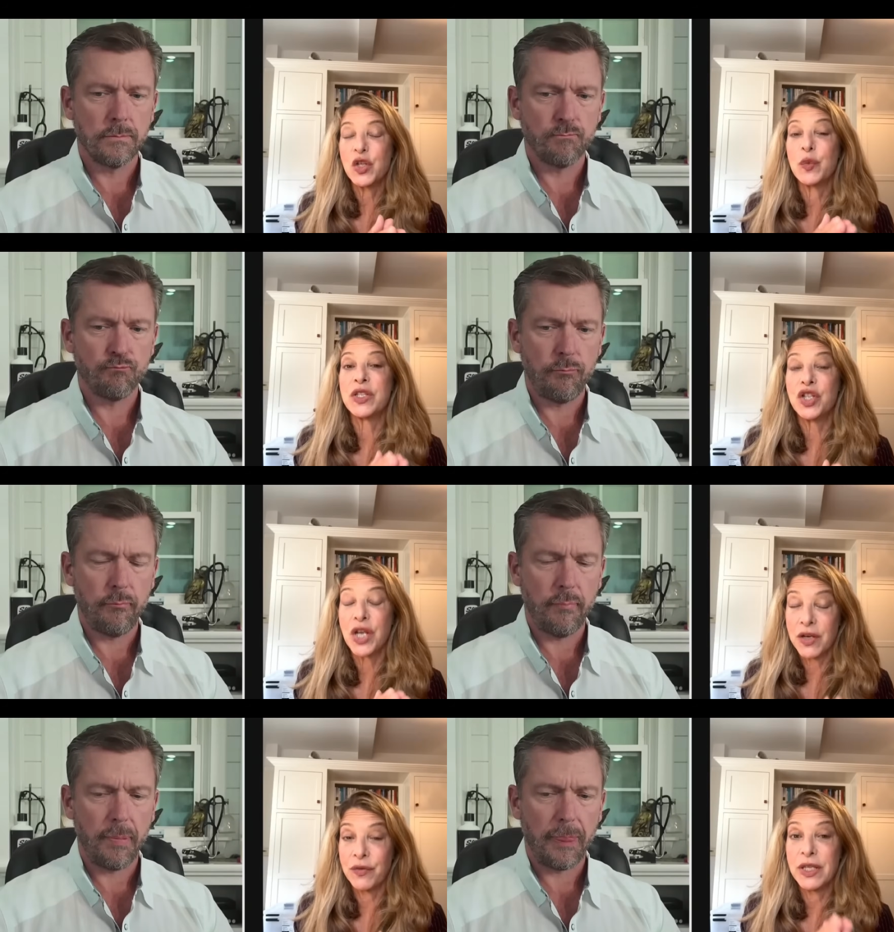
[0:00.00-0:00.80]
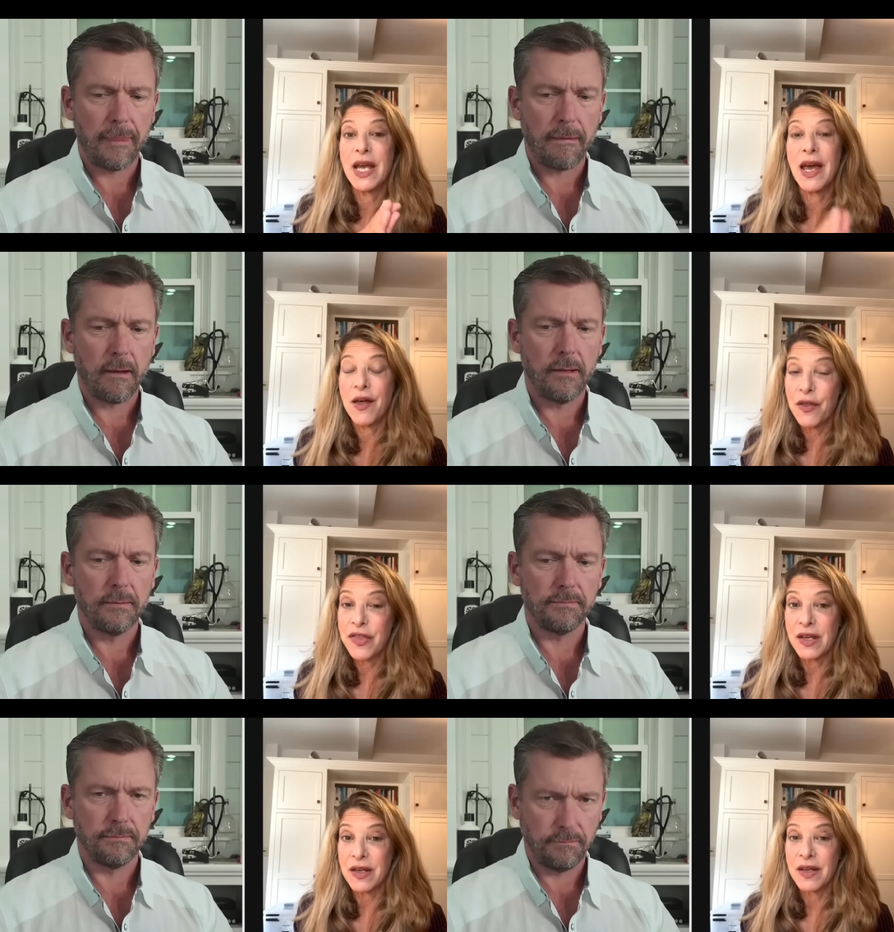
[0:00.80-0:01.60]
Speaker 1: was generally
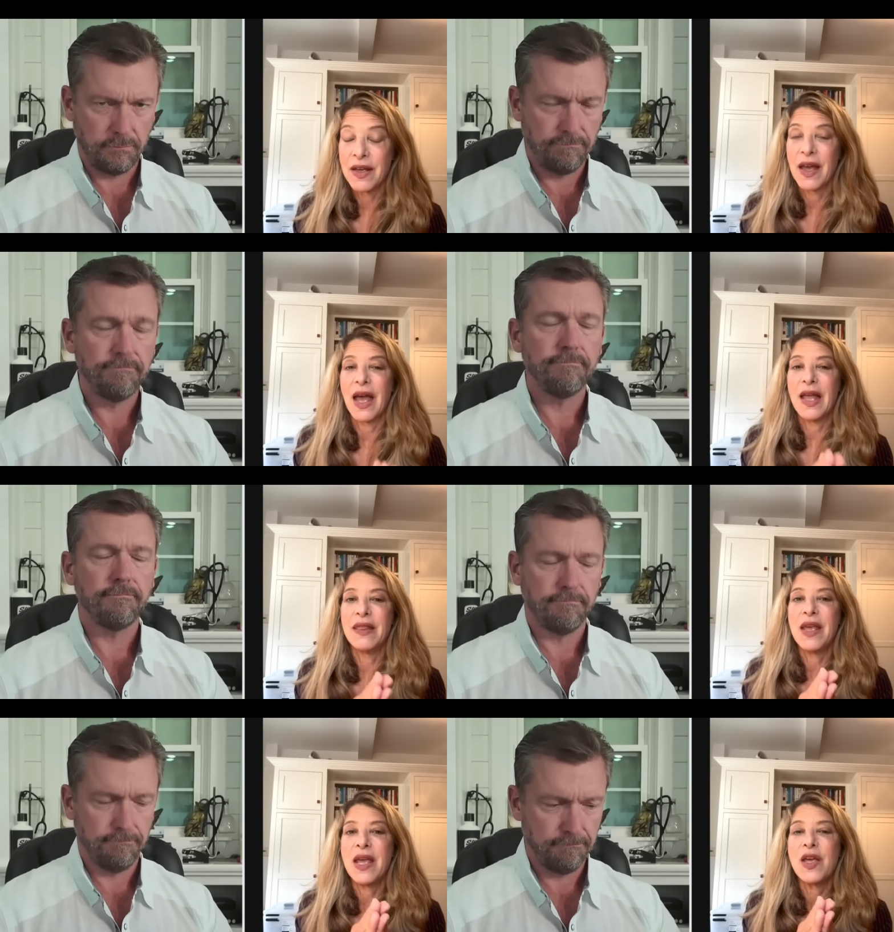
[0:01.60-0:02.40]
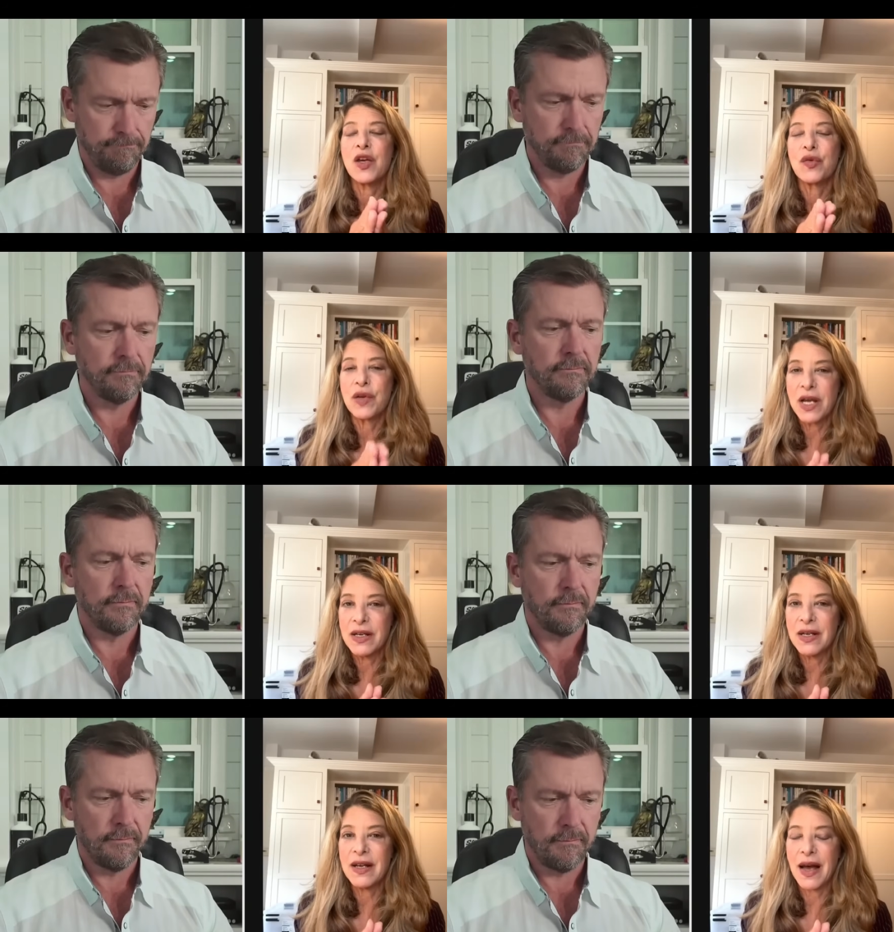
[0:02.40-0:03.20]
healthy, and they
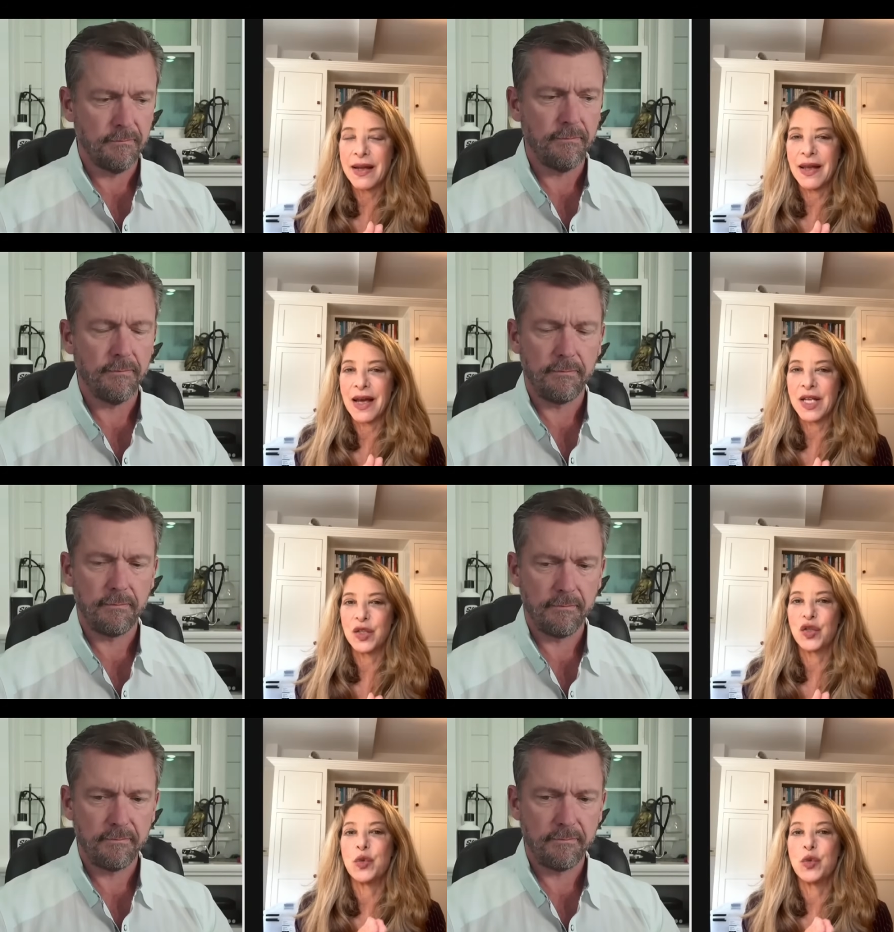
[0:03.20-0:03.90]
created a guidelines to